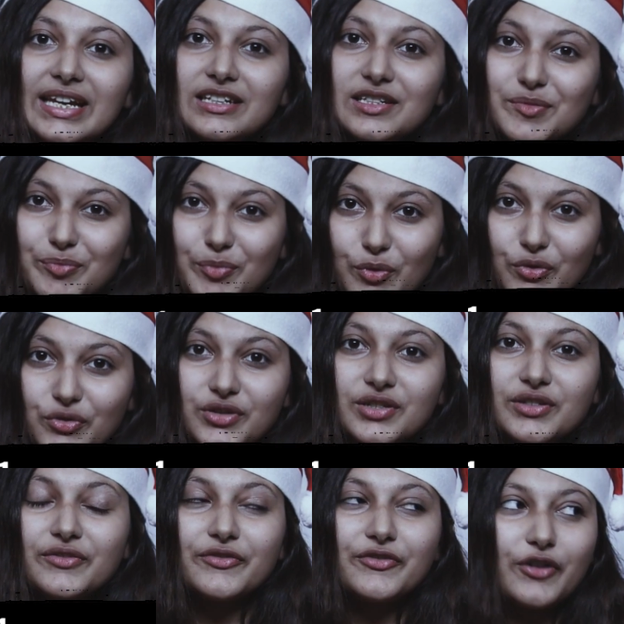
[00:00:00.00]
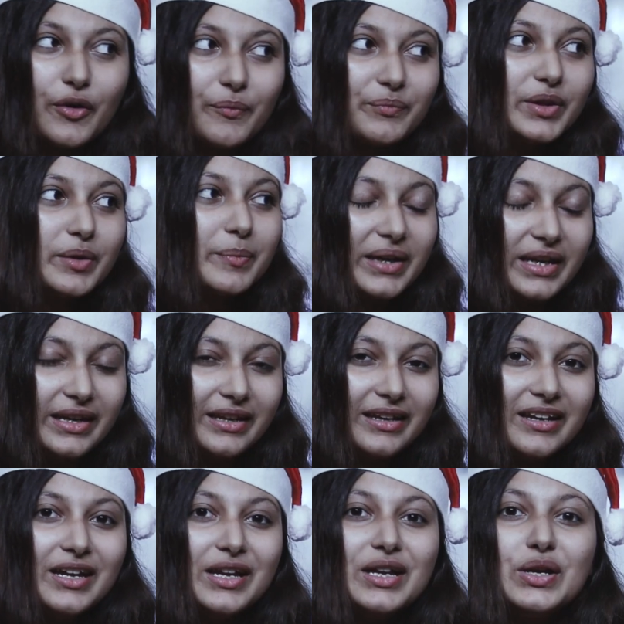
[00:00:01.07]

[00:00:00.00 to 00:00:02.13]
exposed from the beginning,